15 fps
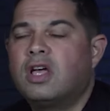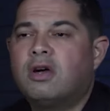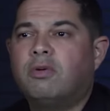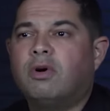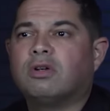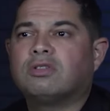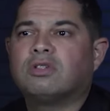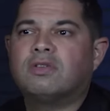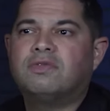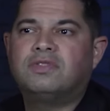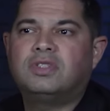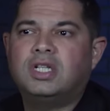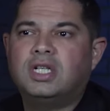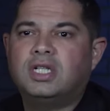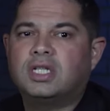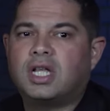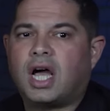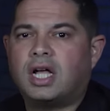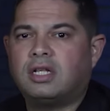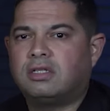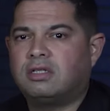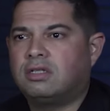We also have seen
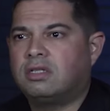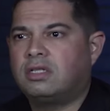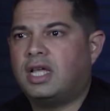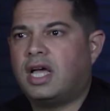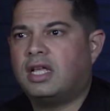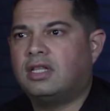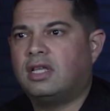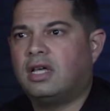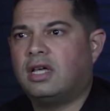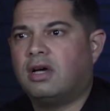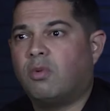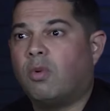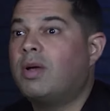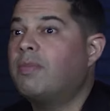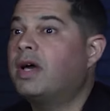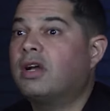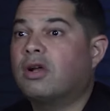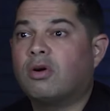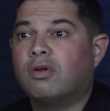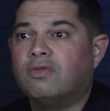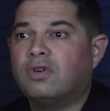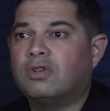that they had a way better
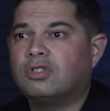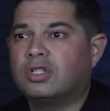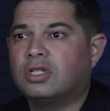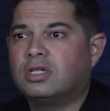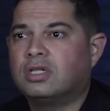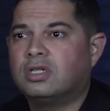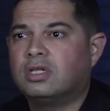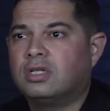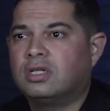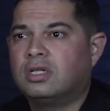conversion